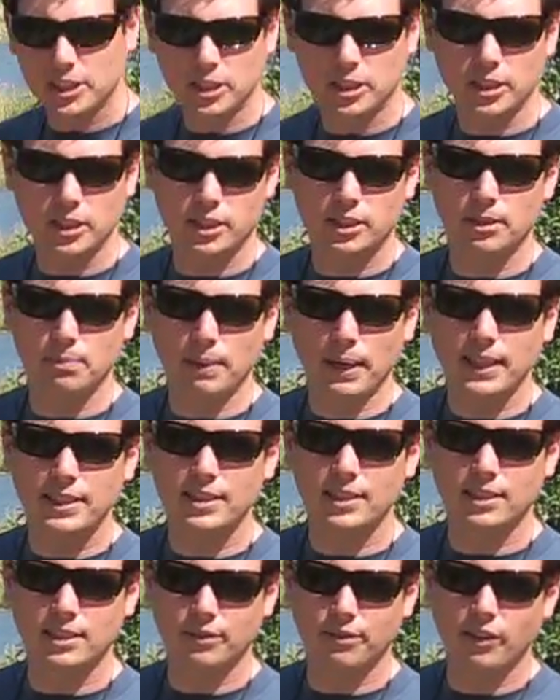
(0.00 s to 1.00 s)
you just the
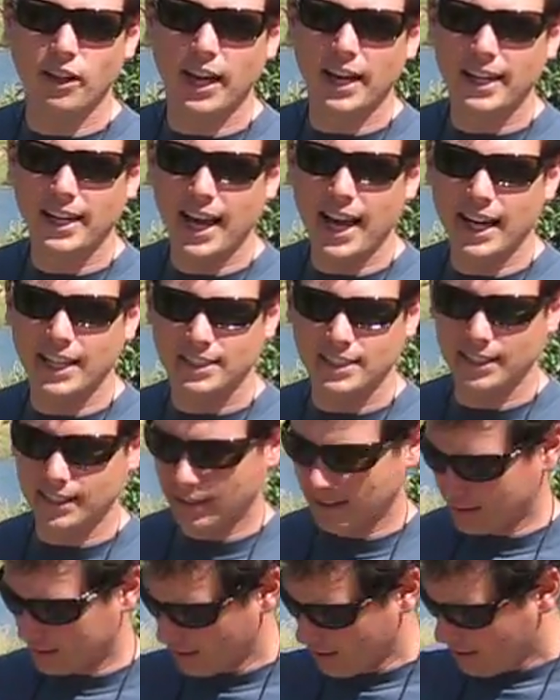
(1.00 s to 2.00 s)
basics of fly casting
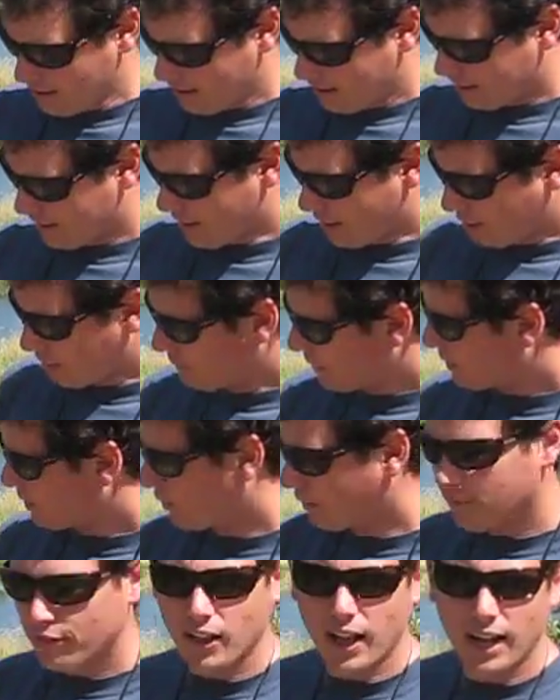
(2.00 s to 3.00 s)
and the elements of
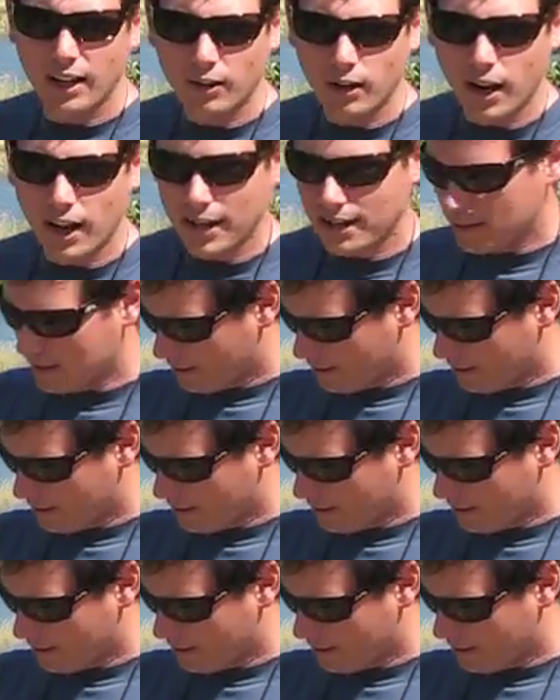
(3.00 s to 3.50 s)
a fly rod.